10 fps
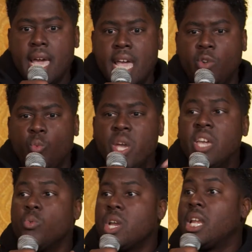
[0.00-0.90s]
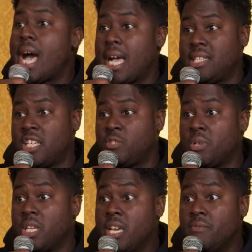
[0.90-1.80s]
and we realize as
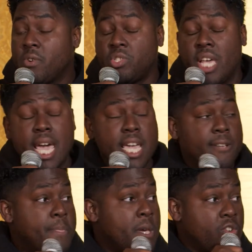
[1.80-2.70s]
believers, hey,